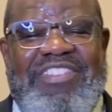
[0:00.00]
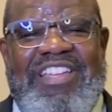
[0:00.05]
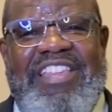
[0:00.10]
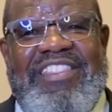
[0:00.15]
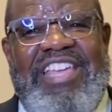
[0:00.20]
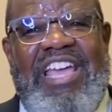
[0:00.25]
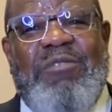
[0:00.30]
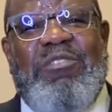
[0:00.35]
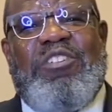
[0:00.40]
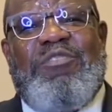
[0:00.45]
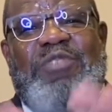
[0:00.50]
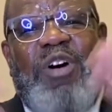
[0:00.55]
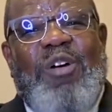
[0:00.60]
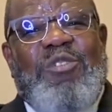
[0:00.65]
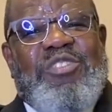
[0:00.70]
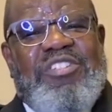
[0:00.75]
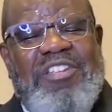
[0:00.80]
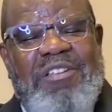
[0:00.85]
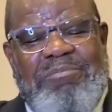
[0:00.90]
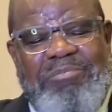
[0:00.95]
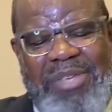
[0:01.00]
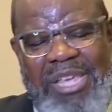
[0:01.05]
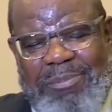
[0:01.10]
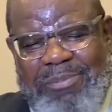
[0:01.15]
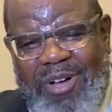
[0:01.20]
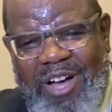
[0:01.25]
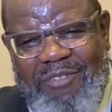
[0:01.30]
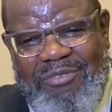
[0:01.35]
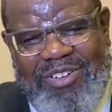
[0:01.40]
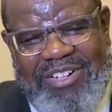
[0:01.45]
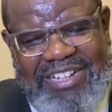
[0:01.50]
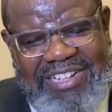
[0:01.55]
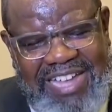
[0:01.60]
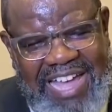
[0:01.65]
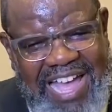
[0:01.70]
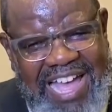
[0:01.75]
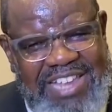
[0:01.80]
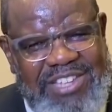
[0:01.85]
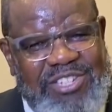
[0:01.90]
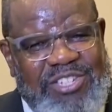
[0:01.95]
that they would vote some people off of the
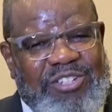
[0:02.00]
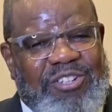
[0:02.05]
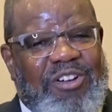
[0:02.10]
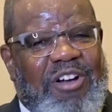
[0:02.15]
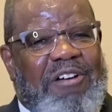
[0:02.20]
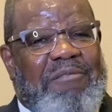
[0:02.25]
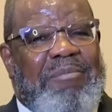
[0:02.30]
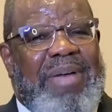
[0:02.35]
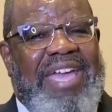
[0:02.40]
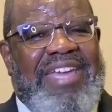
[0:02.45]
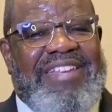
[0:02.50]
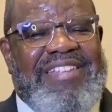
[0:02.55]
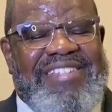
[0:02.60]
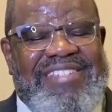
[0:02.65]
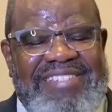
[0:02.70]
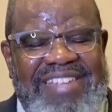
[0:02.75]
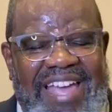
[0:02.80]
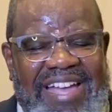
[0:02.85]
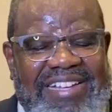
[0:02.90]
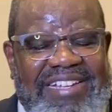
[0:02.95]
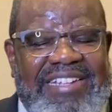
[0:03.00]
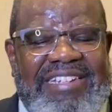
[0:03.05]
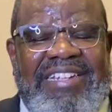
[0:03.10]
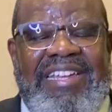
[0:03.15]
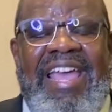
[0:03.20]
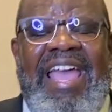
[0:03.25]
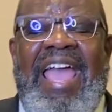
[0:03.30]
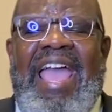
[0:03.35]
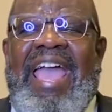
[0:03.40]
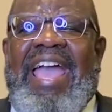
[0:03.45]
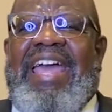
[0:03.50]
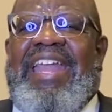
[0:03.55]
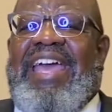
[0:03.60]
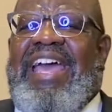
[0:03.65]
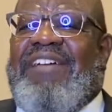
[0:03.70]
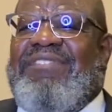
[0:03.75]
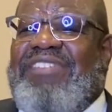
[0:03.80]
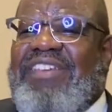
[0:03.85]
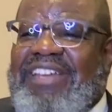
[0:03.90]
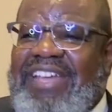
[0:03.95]
council on May the 2nd. And
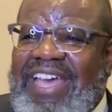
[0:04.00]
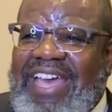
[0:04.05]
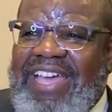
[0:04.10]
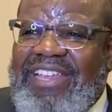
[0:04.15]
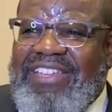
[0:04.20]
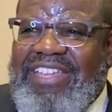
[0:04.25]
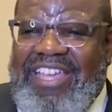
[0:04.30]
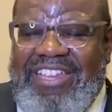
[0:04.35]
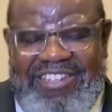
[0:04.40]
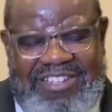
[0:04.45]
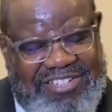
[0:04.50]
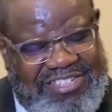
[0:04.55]
after that, in the